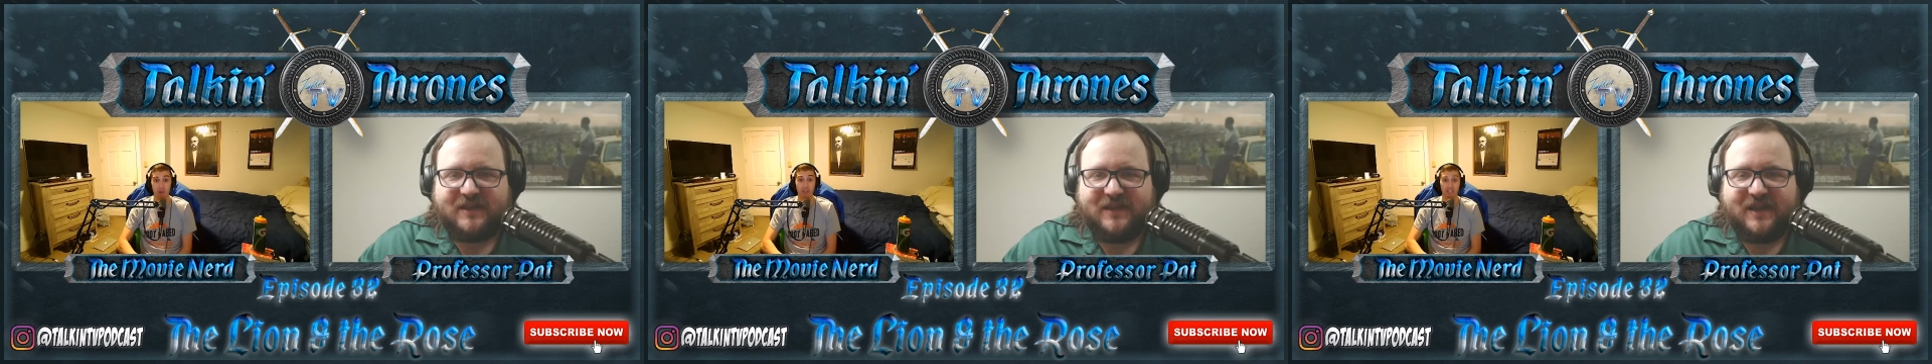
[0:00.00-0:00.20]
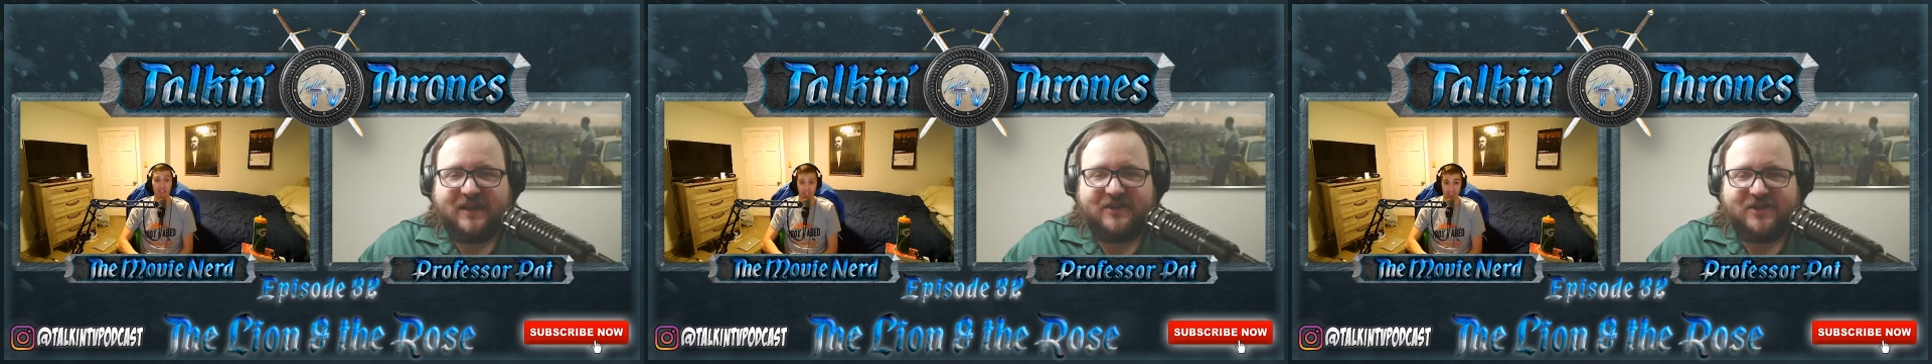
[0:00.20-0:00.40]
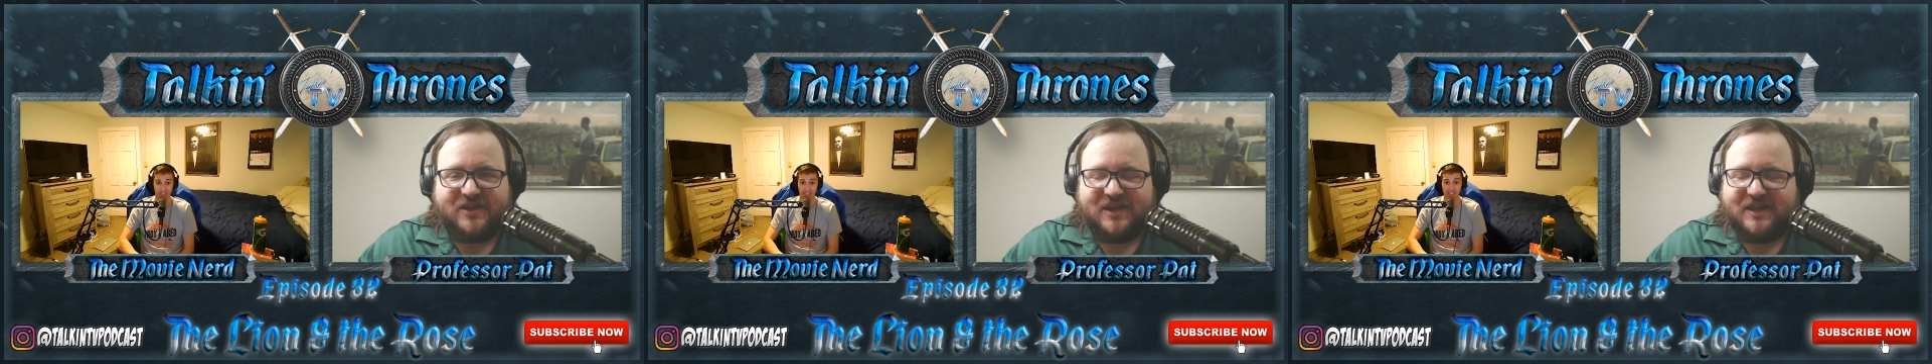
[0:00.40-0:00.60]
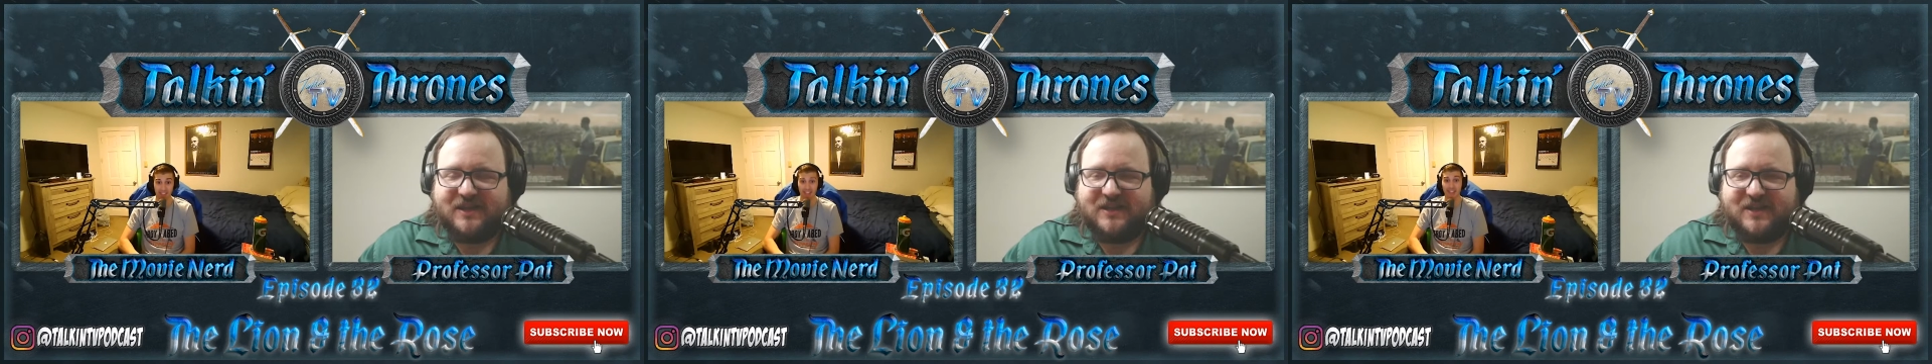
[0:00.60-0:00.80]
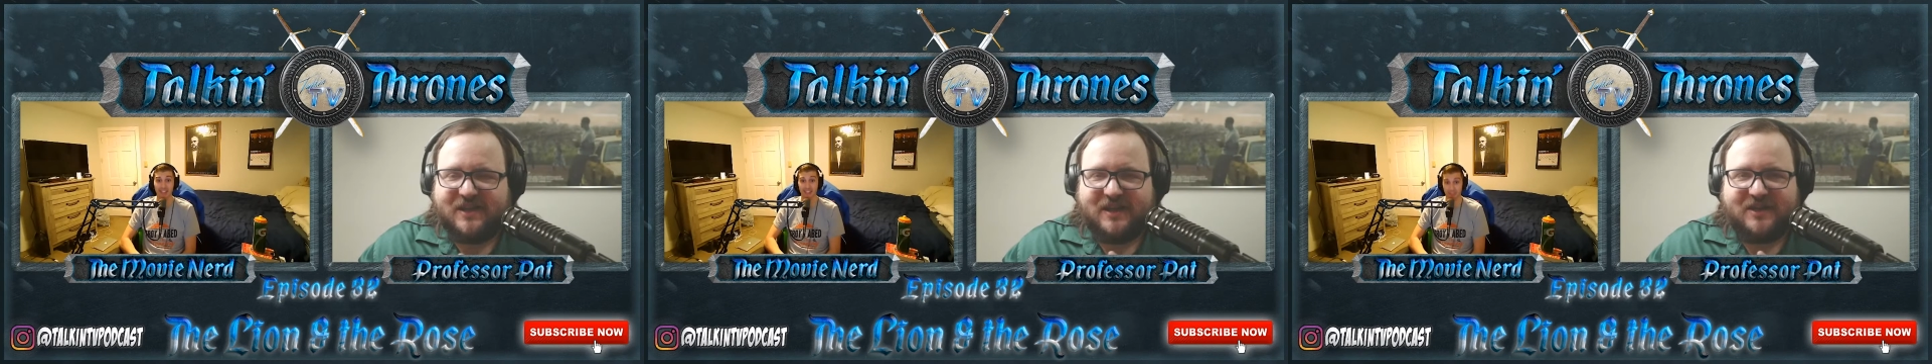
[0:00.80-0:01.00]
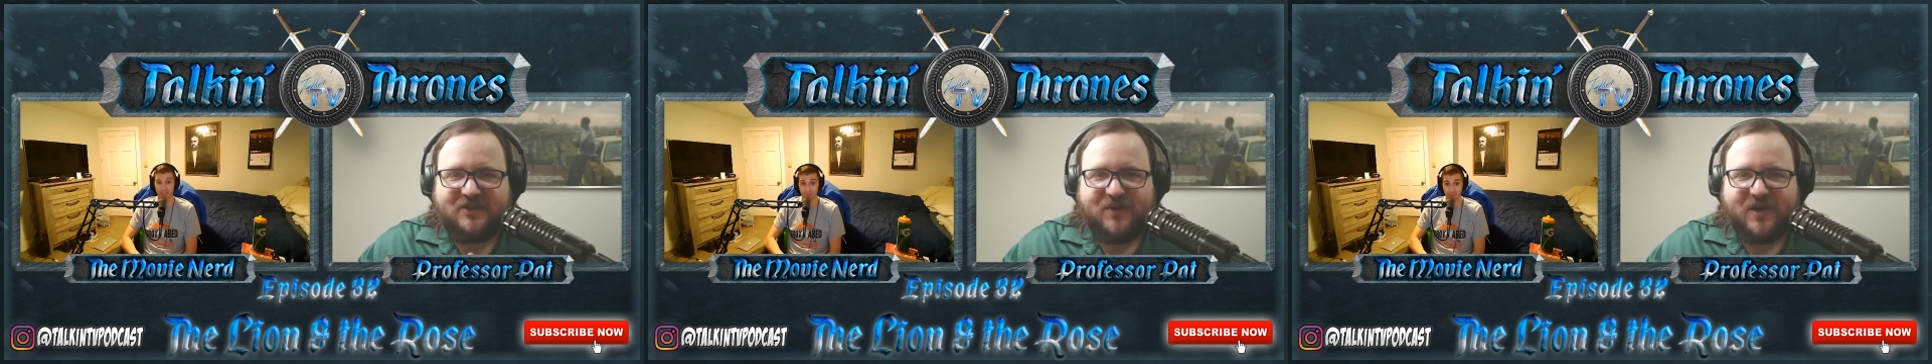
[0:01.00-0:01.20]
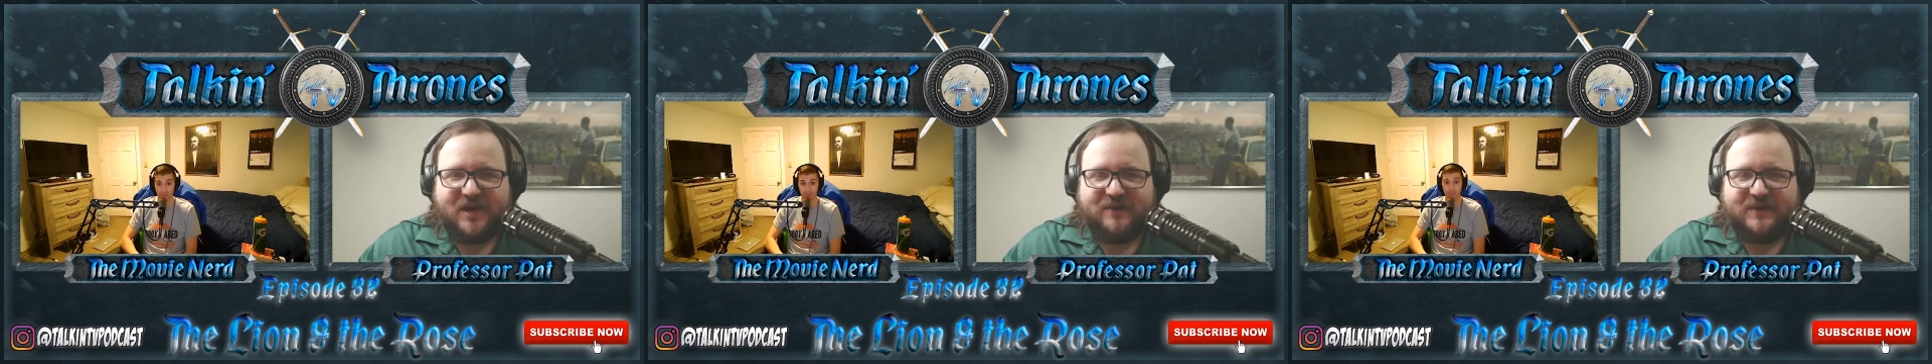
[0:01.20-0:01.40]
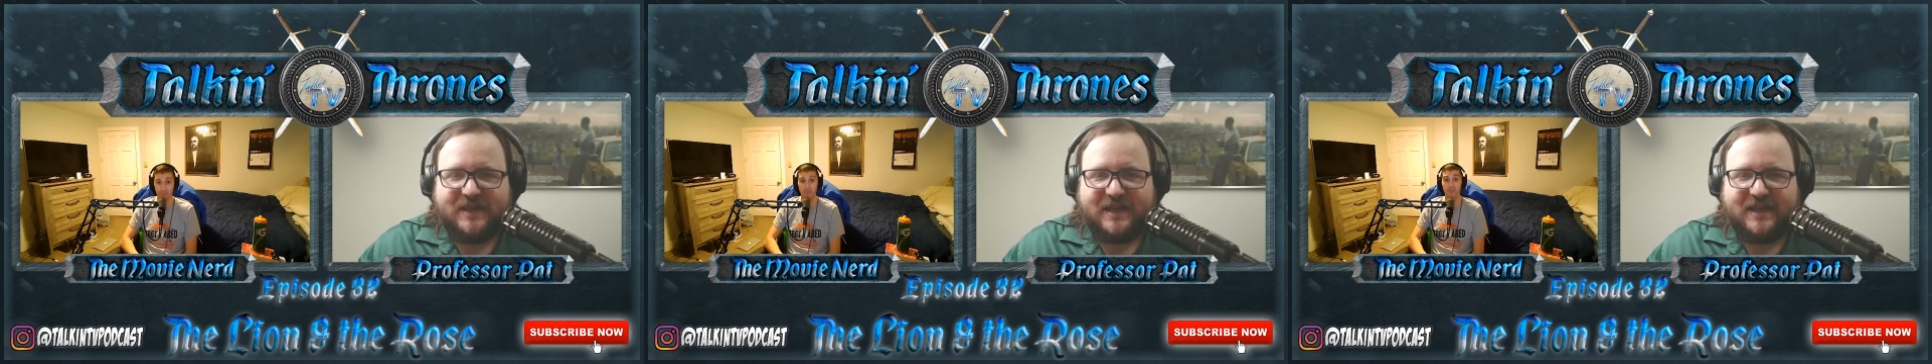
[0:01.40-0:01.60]
Yeah, she gets
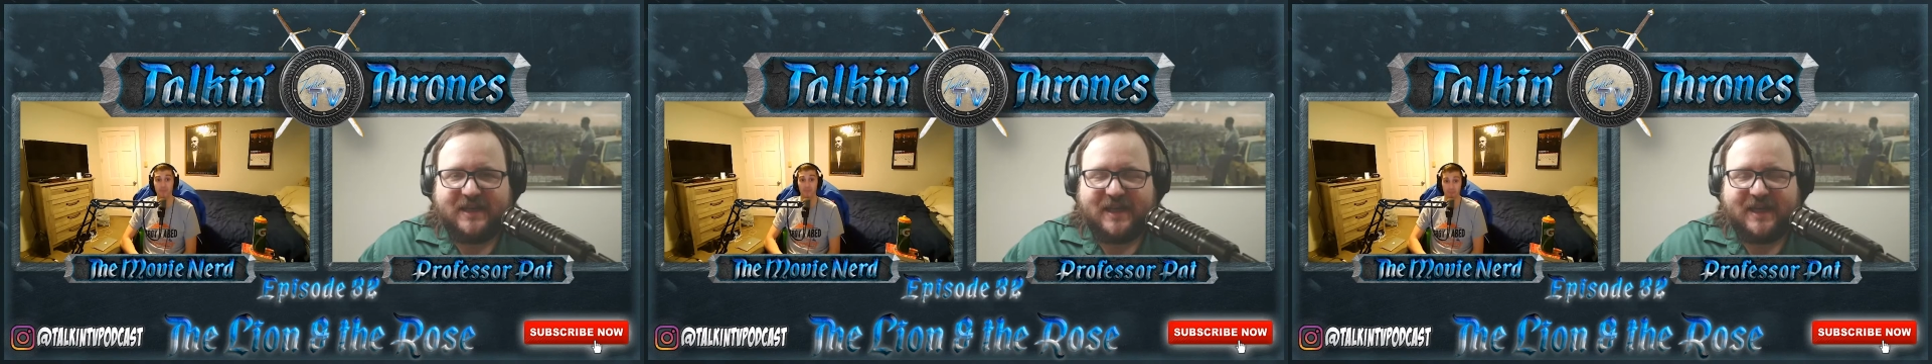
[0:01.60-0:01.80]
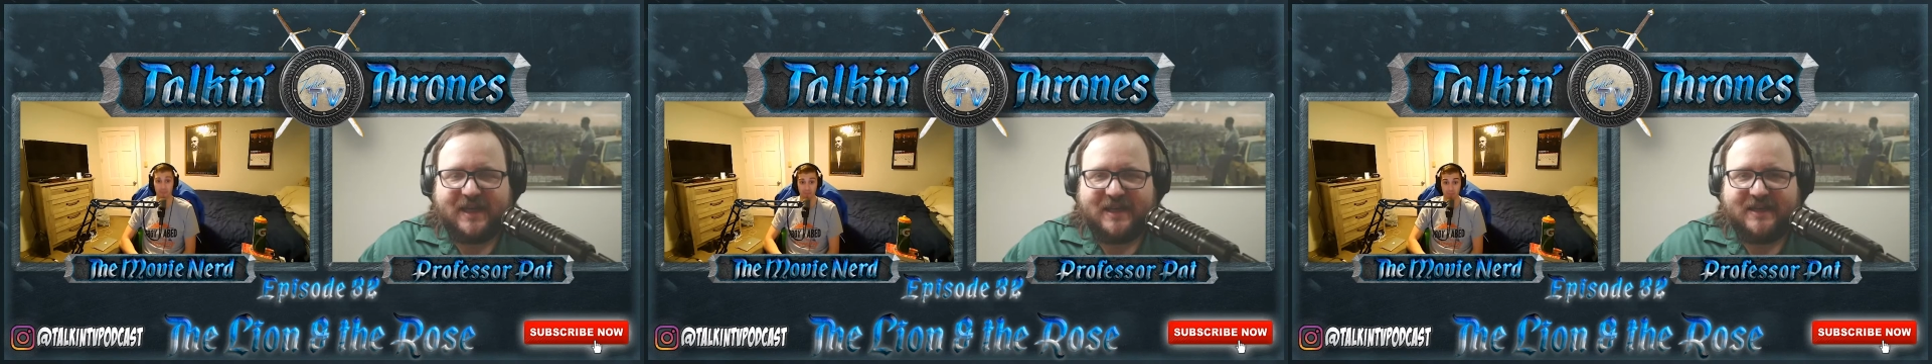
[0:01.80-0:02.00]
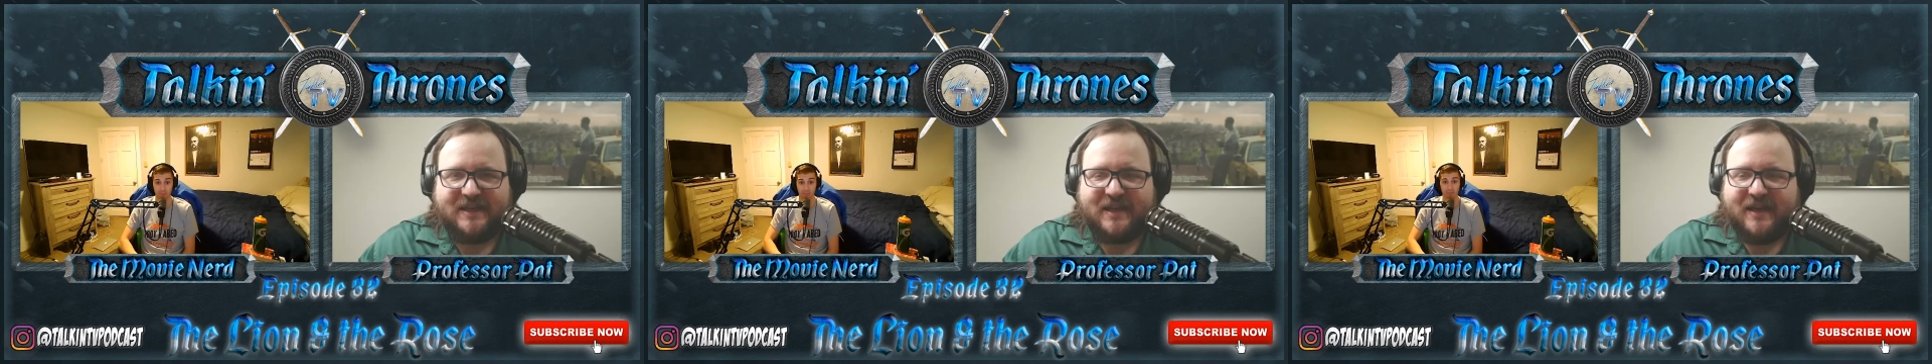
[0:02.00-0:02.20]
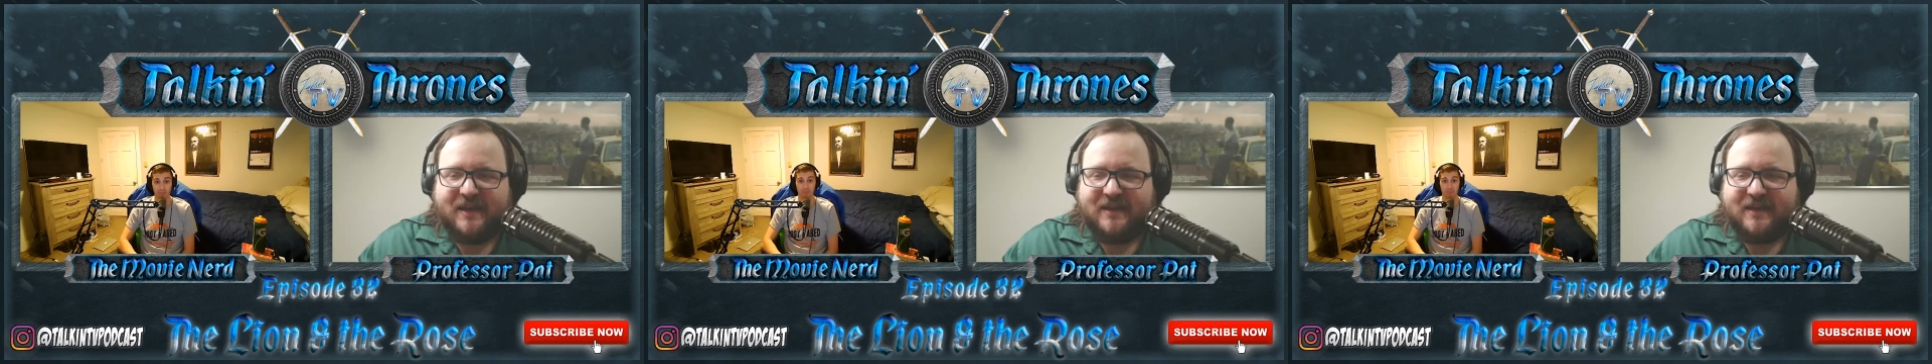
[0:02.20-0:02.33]
away with it, and